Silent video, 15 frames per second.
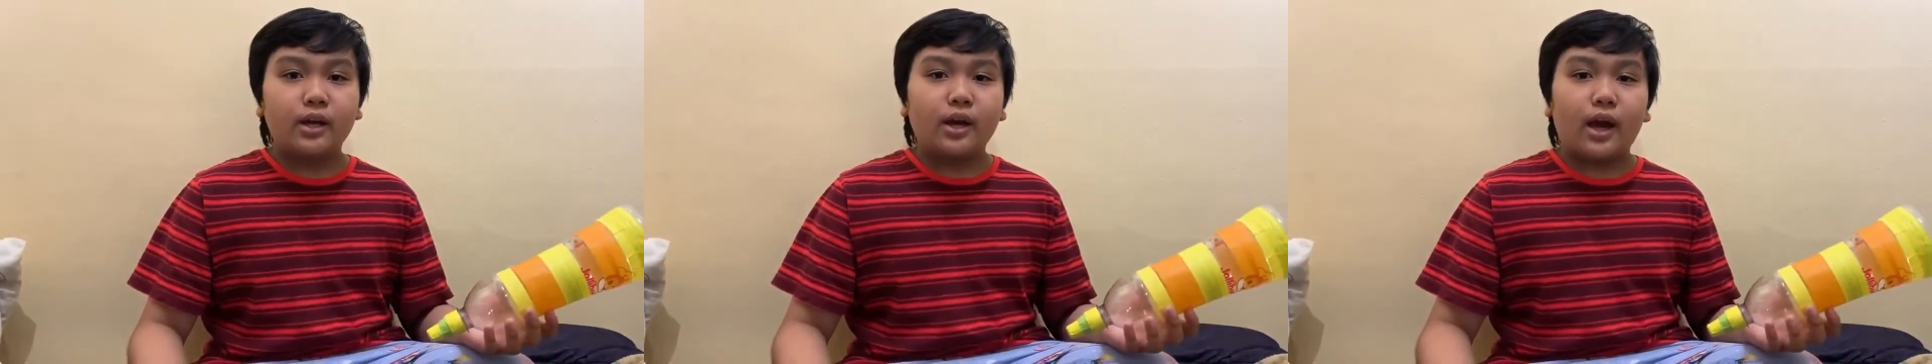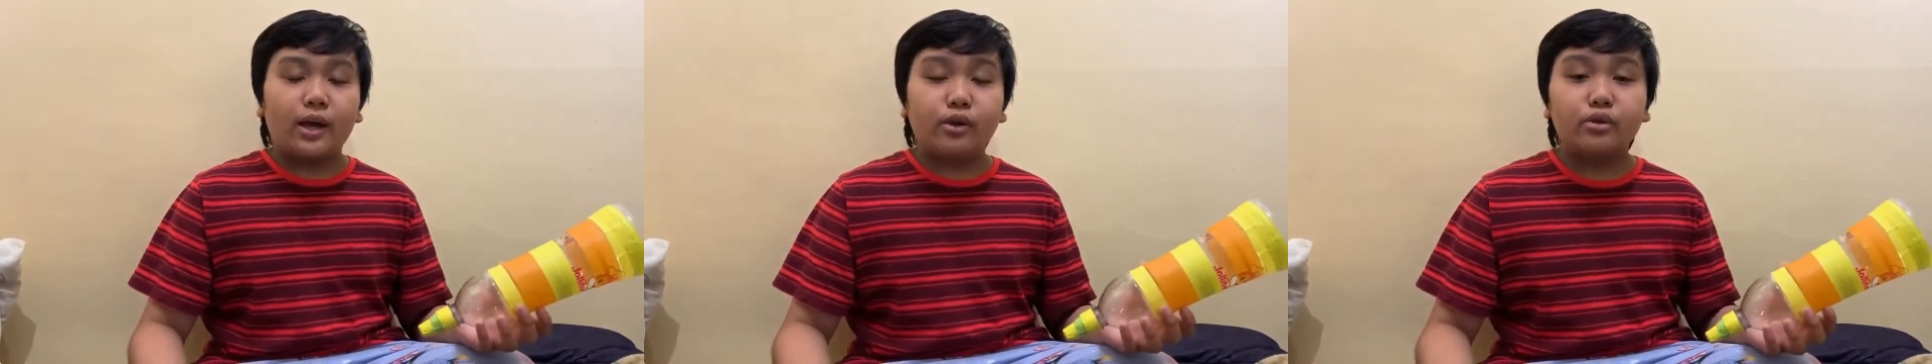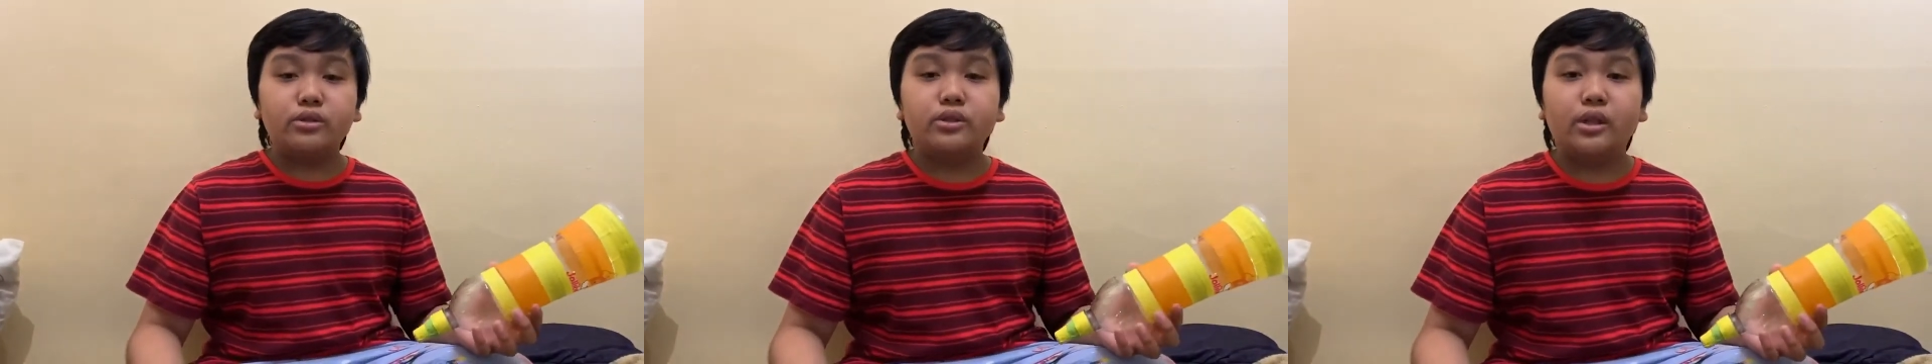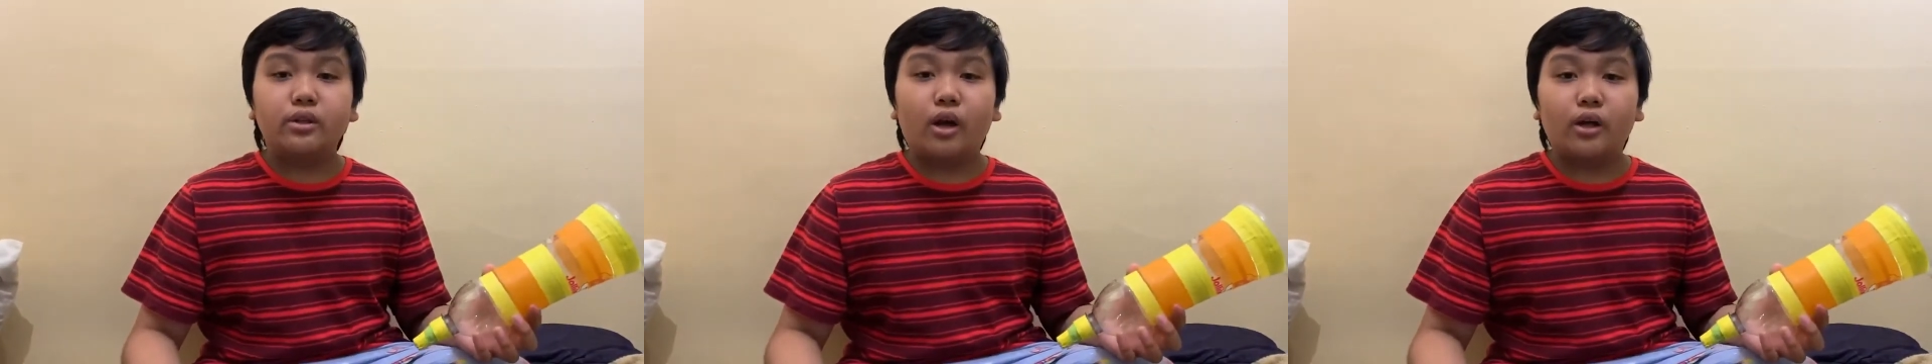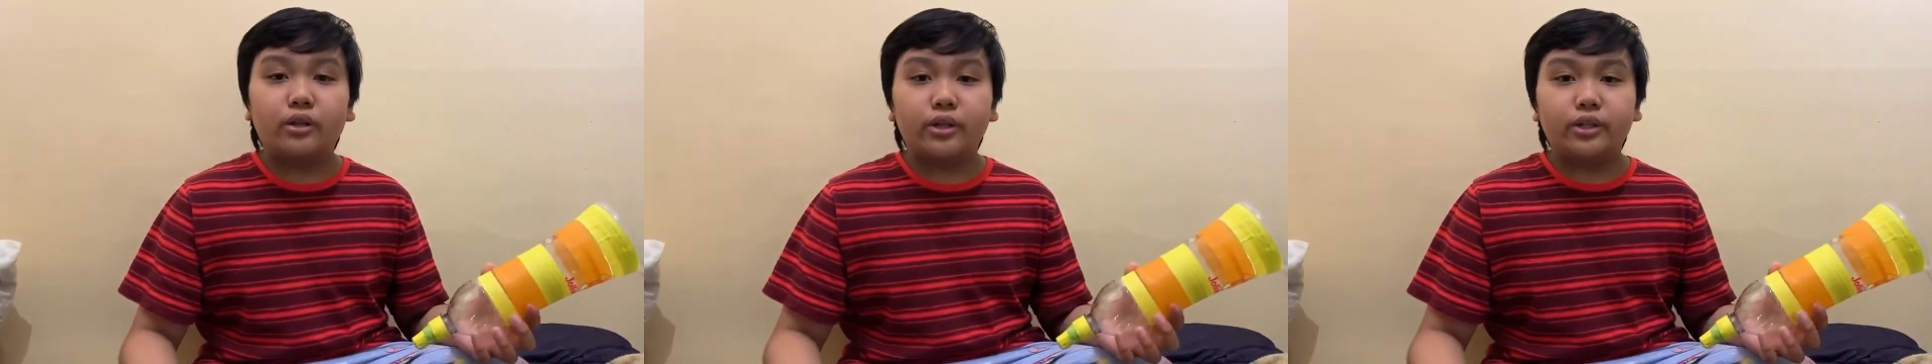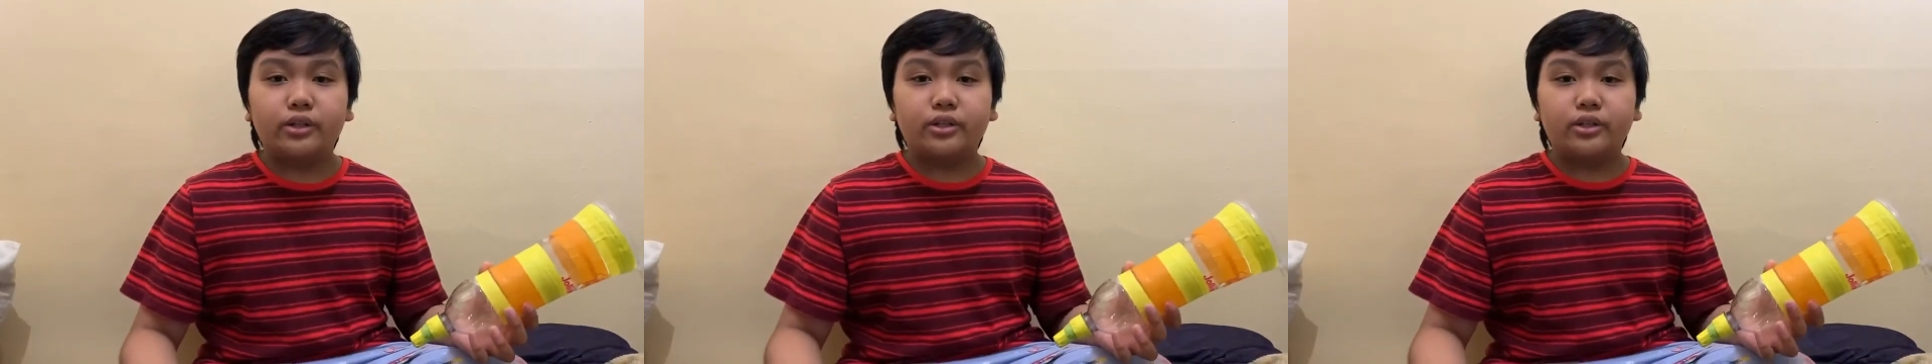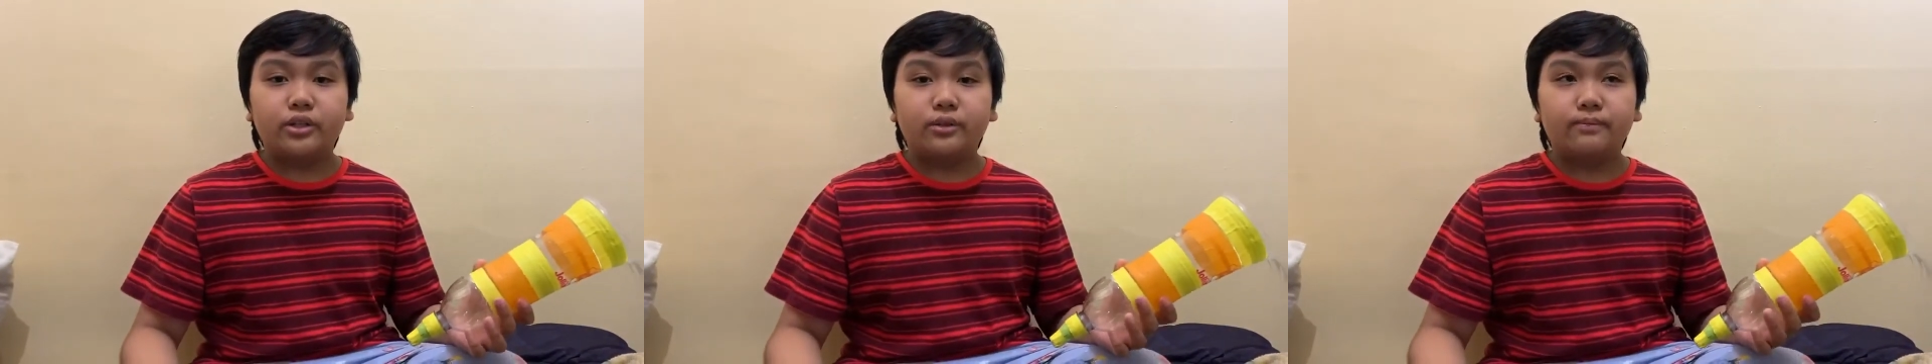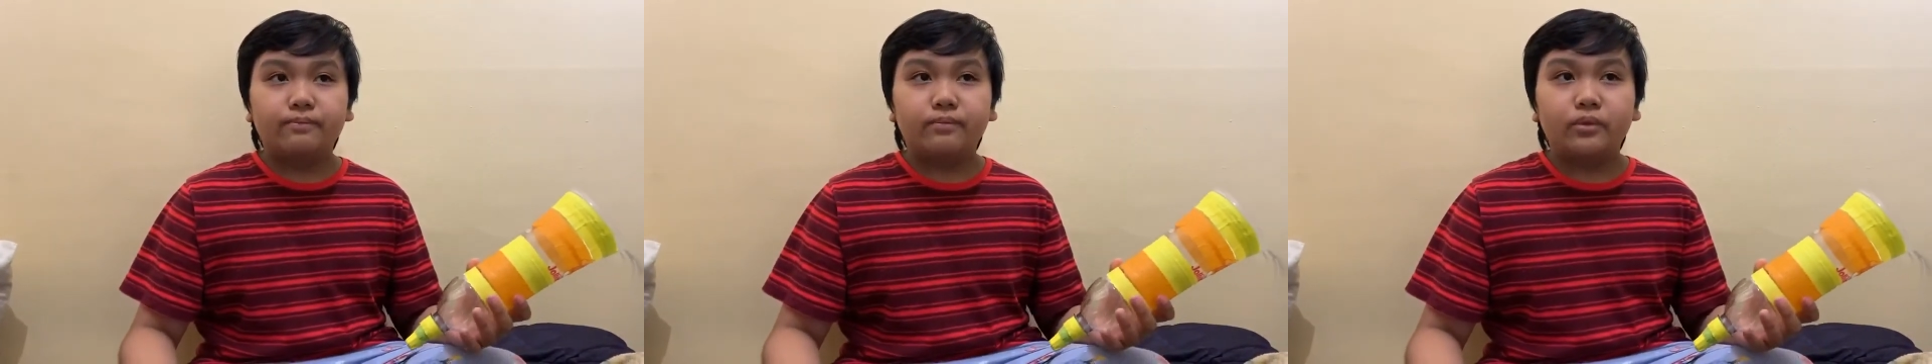I used the knowledge
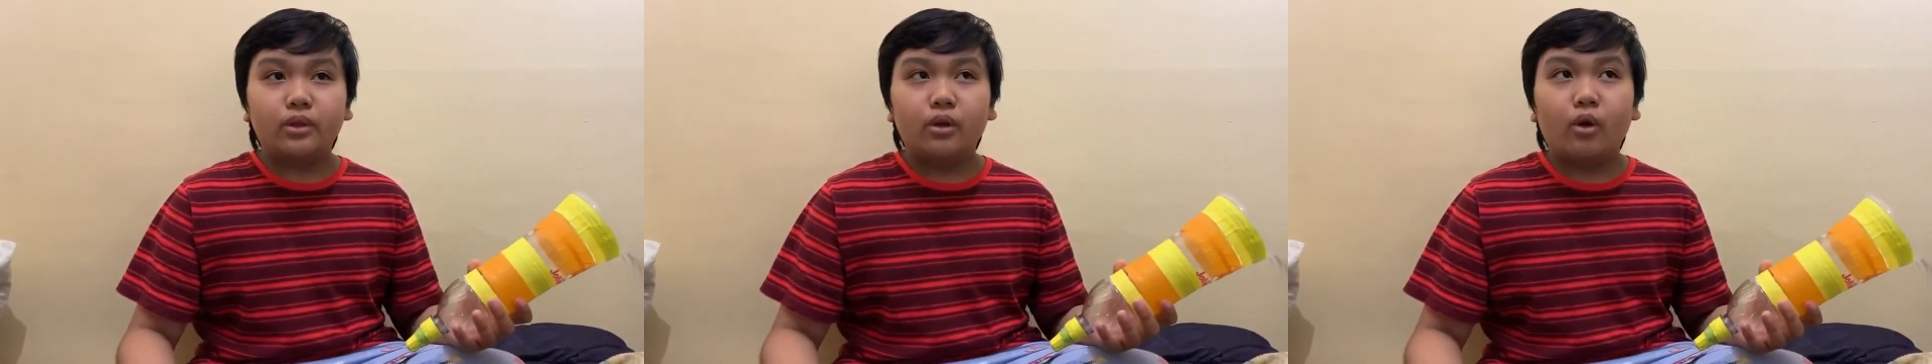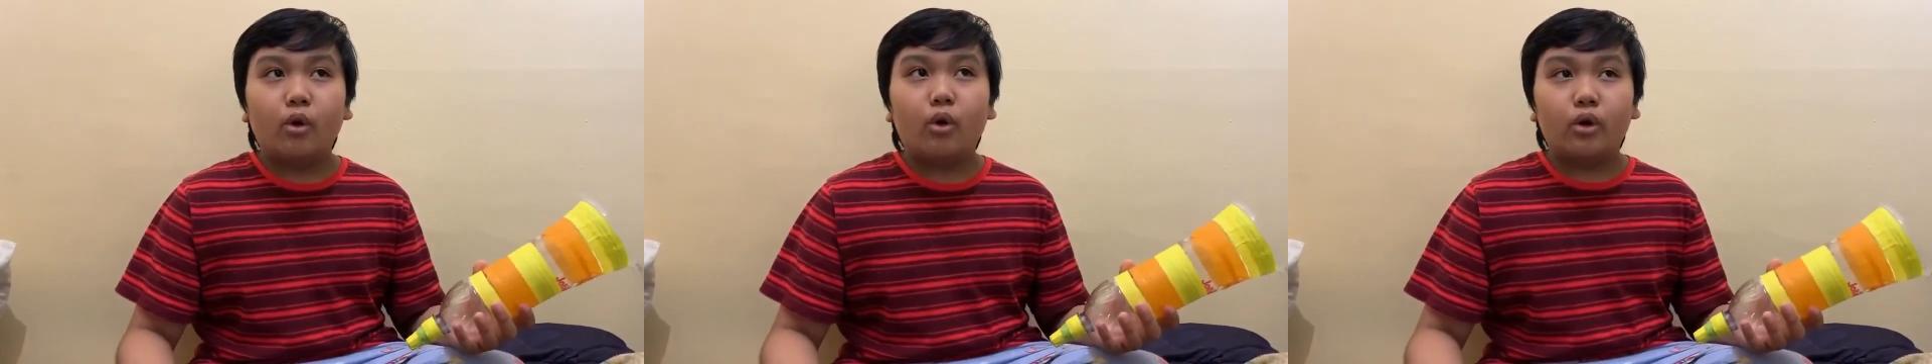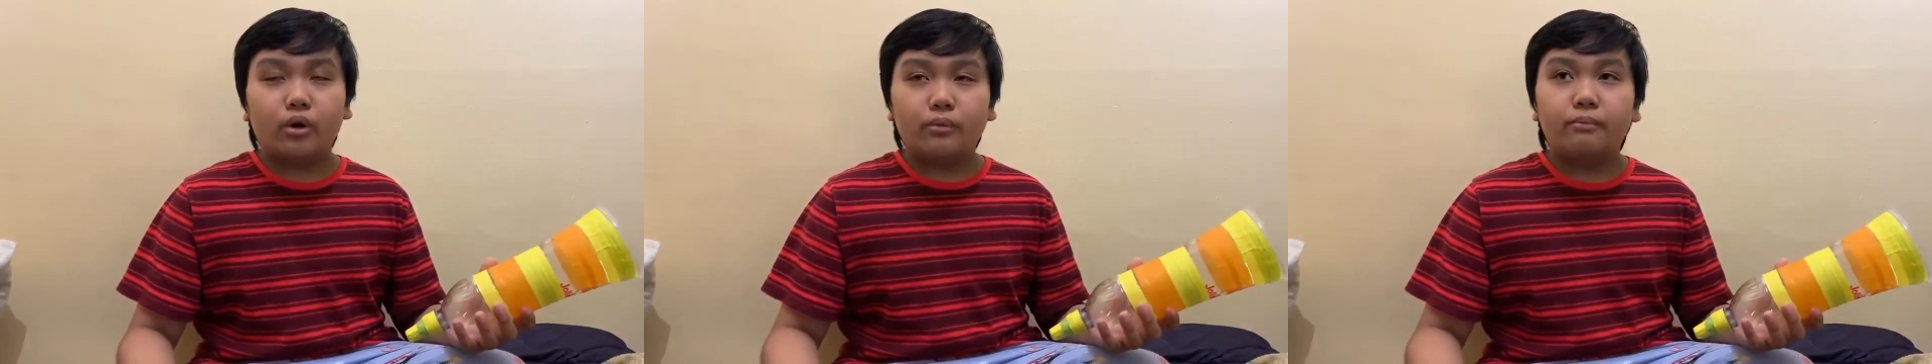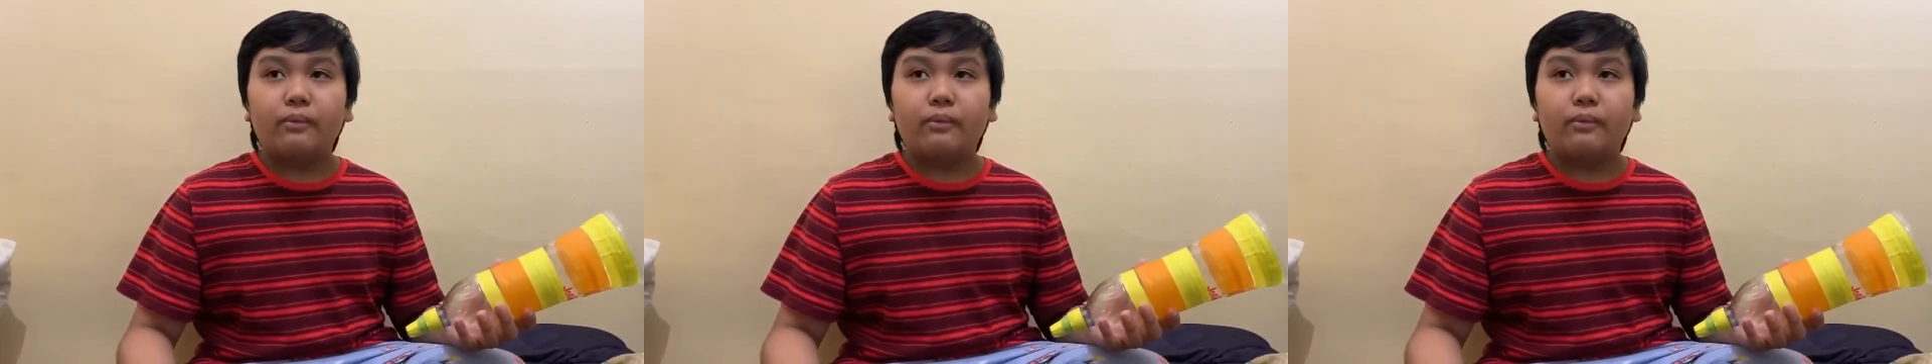or